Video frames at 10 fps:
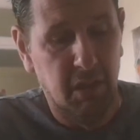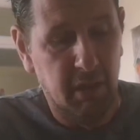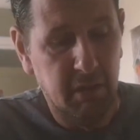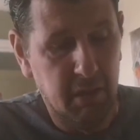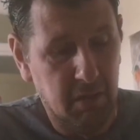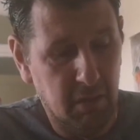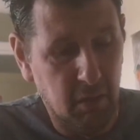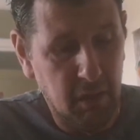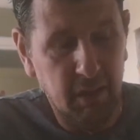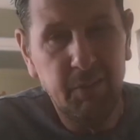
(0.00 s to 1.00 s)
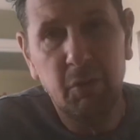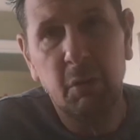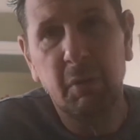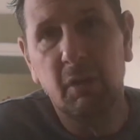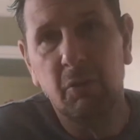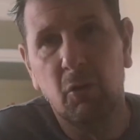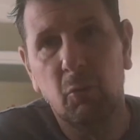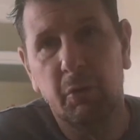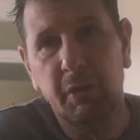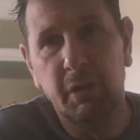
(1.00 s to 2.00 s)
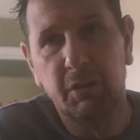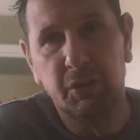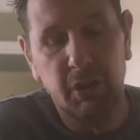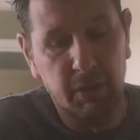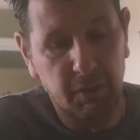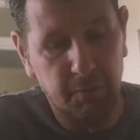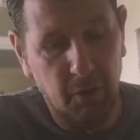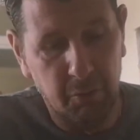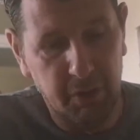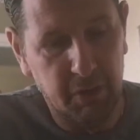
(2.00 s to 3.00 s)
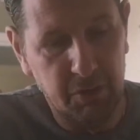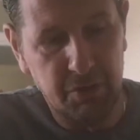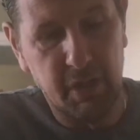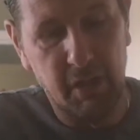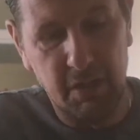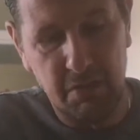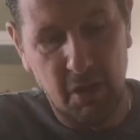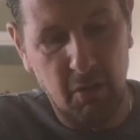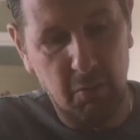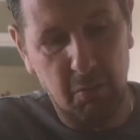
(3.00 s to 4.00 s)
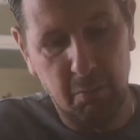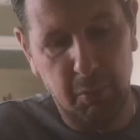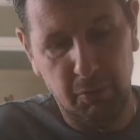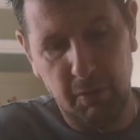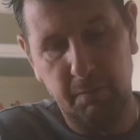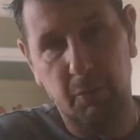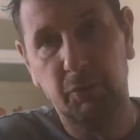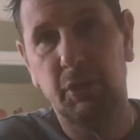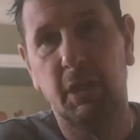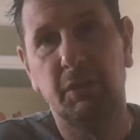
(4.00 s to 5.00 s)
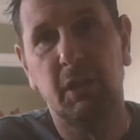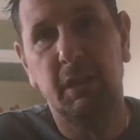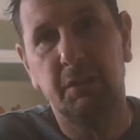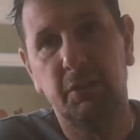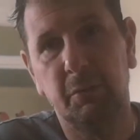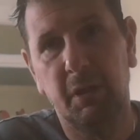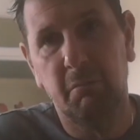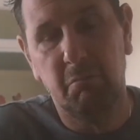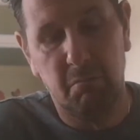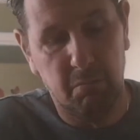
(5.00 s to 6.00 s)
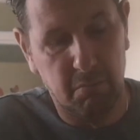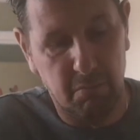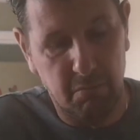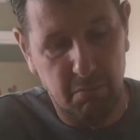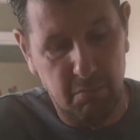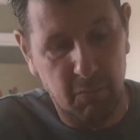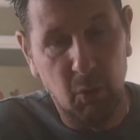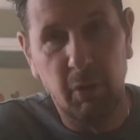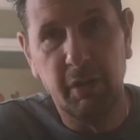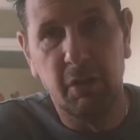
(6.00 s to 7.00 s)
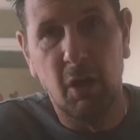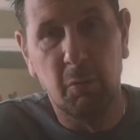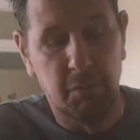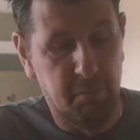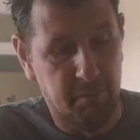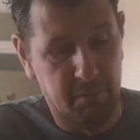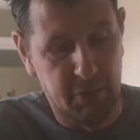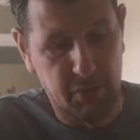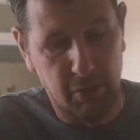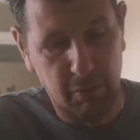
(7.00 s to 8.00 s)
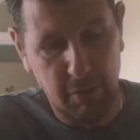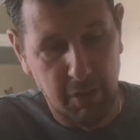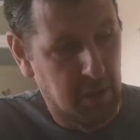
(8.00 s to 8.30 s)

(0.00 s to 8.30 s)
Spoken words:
and then if you're in the middle of nowhere and you need to charge your phone, you can just get this out, plug your phone charger lead into it, and away you go. So